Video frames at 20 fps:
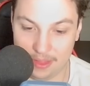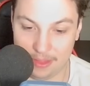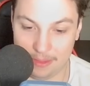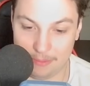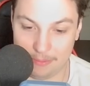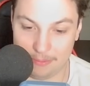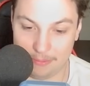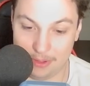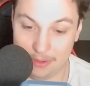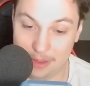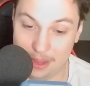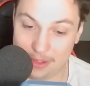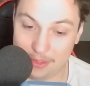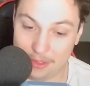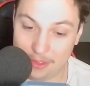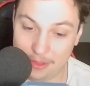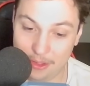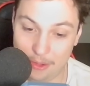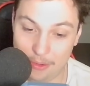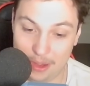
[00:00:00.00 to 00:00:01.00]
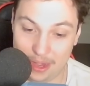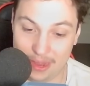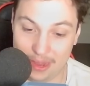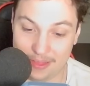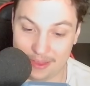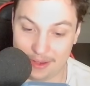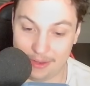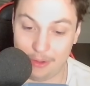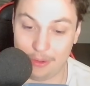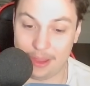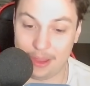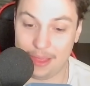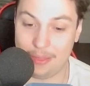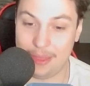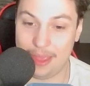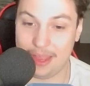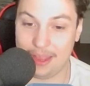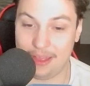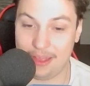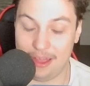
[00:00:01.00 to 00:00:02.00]
Oh, actually, no, it isn't. Okay,
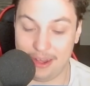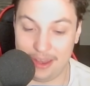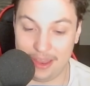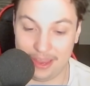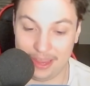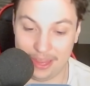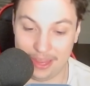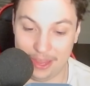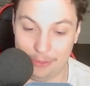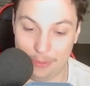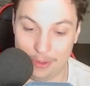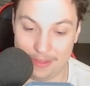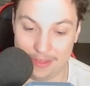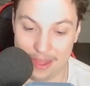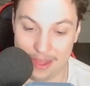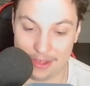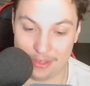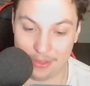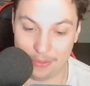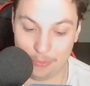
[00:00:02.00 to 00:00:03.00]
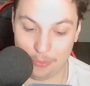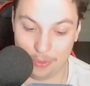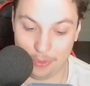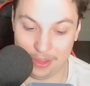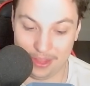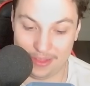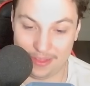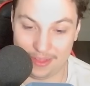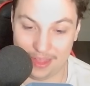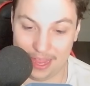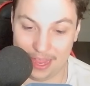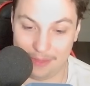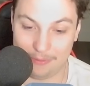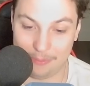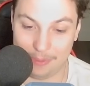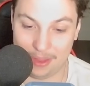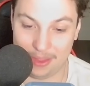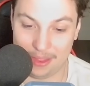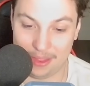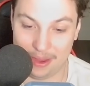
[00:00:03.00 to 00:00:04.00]
thank God the E-Wiz actually really saved
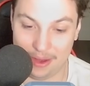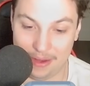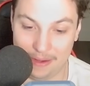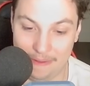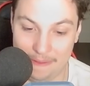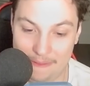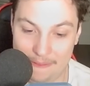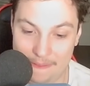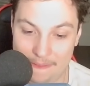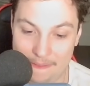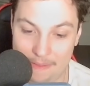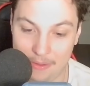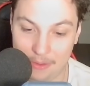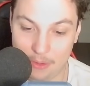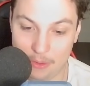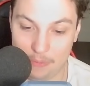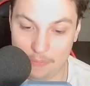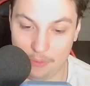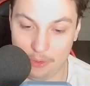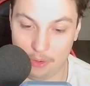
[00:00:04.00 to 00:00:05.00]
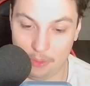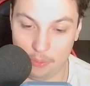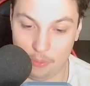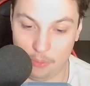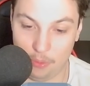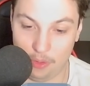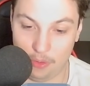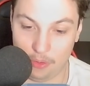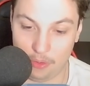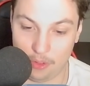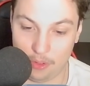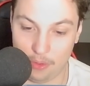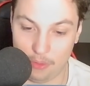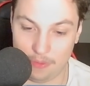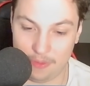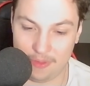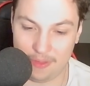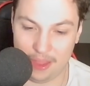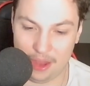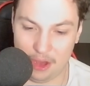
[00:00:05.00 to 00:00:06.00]
me there. Go for a Royal Ghost.
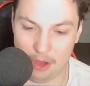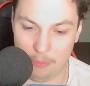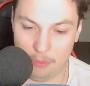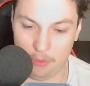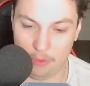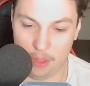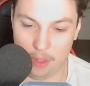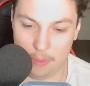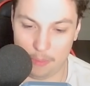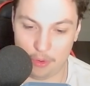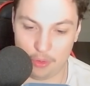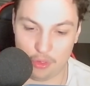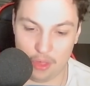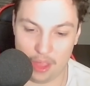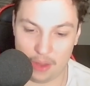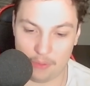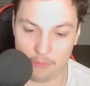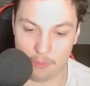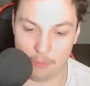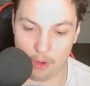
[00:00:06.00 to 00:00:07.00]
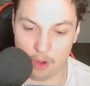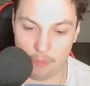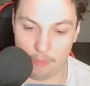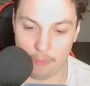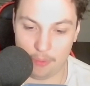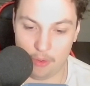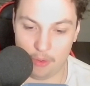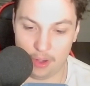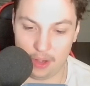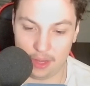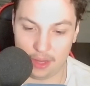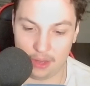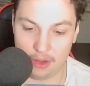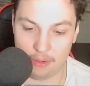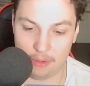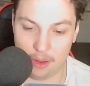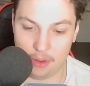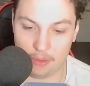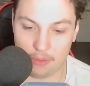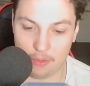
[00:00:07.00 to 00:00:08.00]
Terrible Lumberjack from our opponent here.
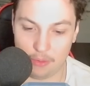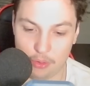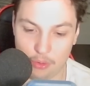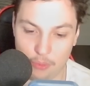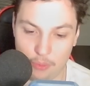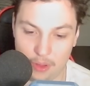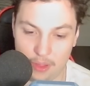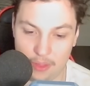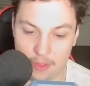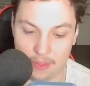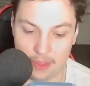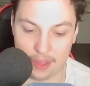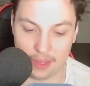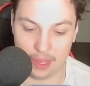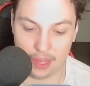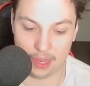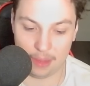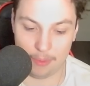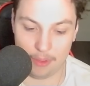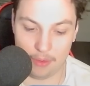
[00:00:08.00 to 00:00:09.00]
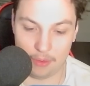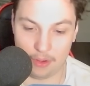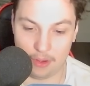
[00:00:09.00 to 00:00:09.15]
Not too sure what he's thinking about